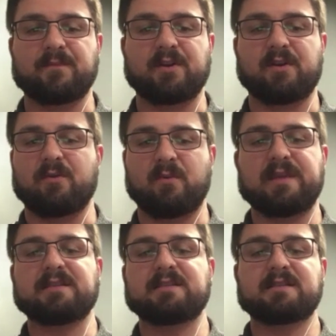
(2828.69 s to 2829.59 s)
the
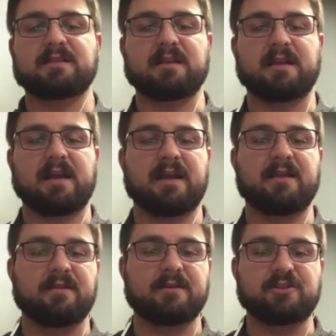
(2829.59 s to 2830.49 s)
wins
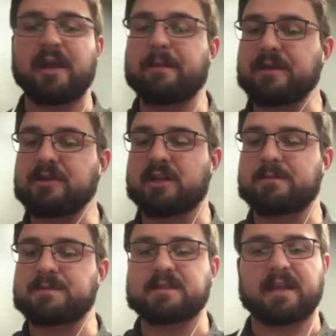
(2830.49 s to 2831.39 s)
and the
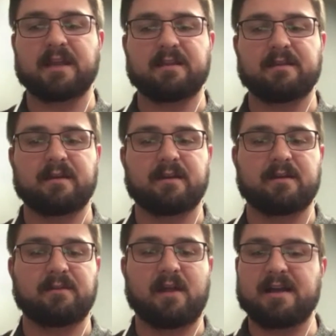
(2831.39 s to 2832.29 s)
championships and
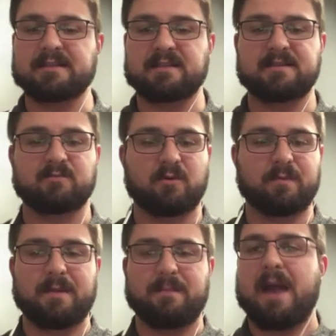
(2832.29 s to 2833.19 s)
the losses will
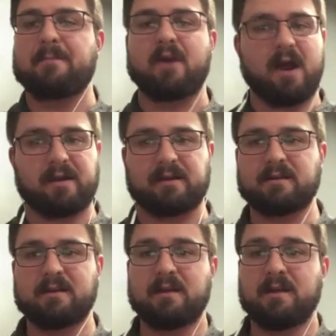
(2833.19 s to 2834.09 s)
be a byproduct
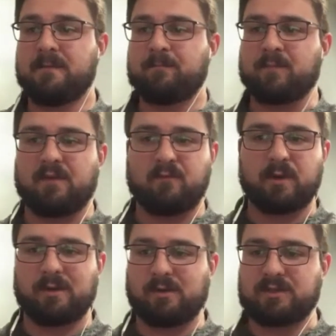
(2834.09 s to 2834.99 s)
of
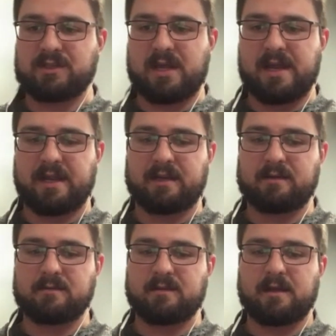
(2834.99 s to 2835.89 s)
what it looks
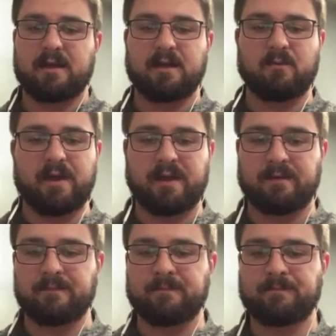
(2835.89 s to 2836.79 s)
like
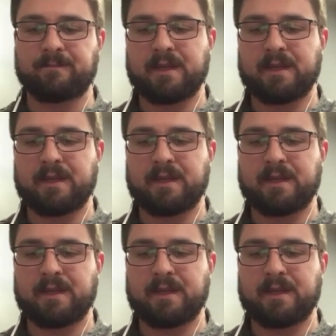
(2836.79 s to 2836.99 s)
when,